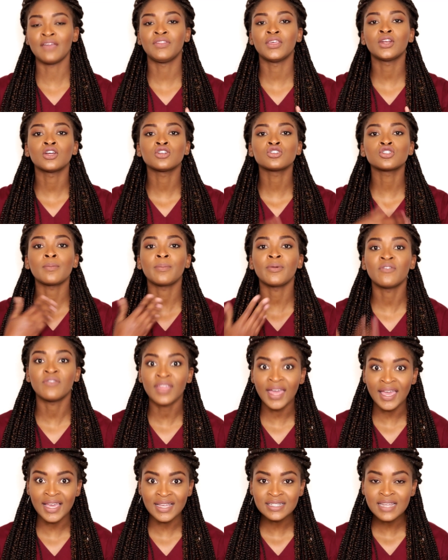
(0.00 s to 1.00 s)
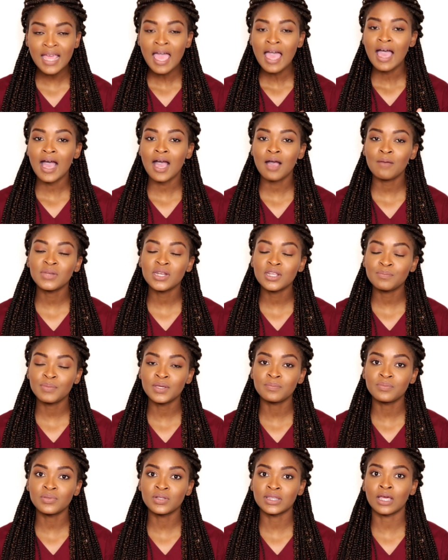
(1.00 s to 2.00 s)
And then on top of that, how many
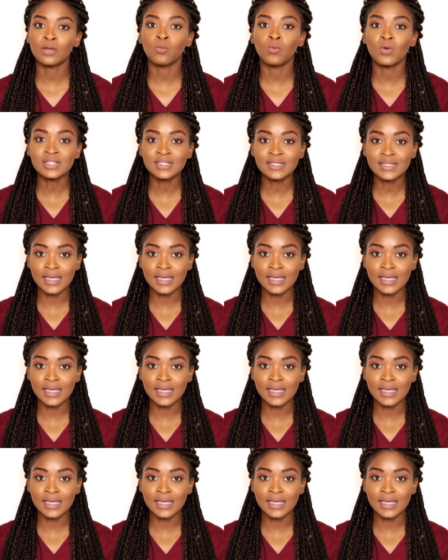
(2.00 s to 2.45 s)
people that want